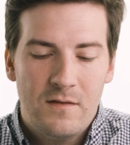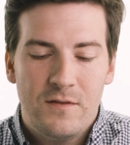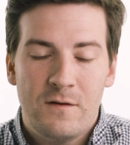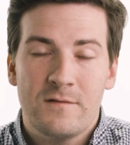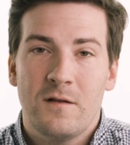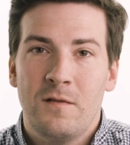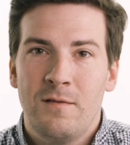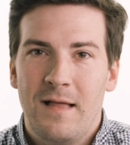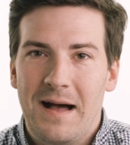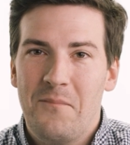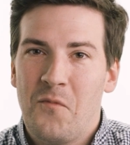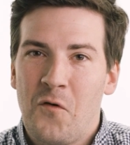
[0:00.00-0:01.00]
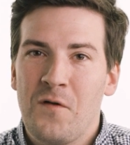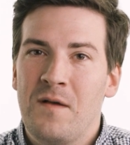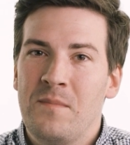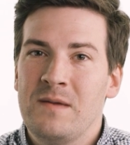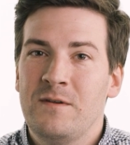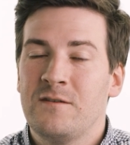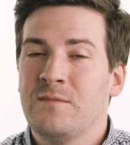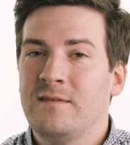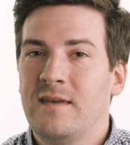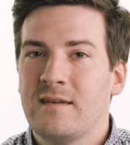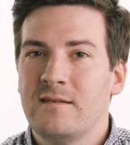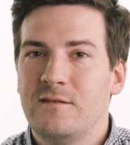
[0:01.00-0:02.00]
There's a lot more that maybe should be
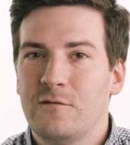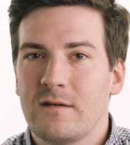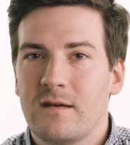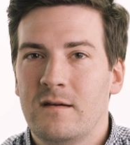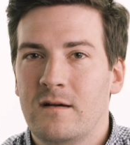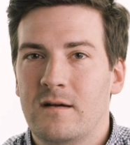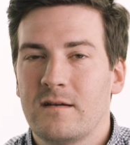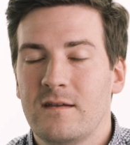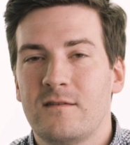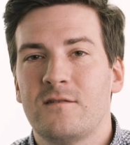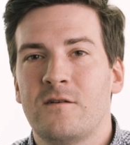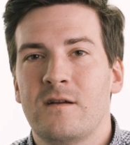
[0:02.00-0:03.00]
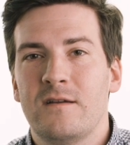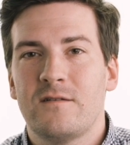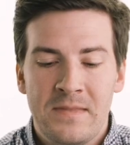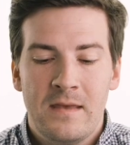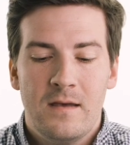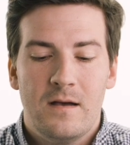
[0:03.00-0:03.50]
taken into consideration.